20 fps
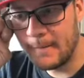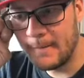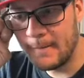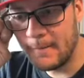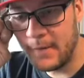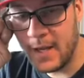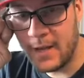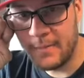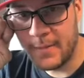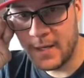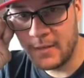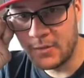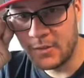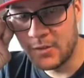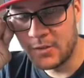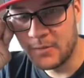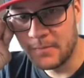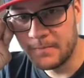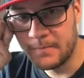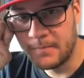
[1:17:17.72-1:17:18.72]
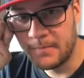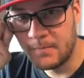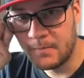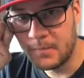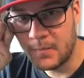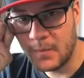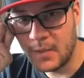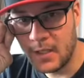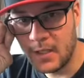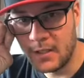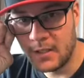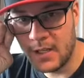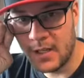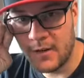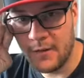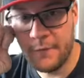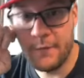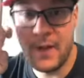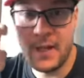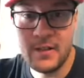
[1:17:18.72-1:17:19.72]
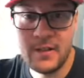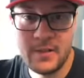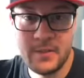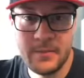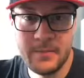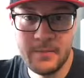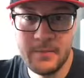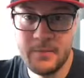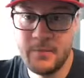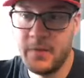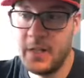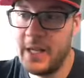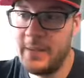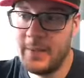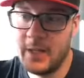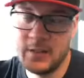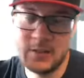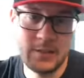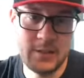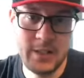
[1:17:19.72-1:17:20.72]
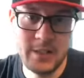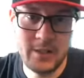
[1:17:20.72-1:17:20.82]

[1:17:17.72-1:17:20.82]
flameouts and kind of phantom flameouts.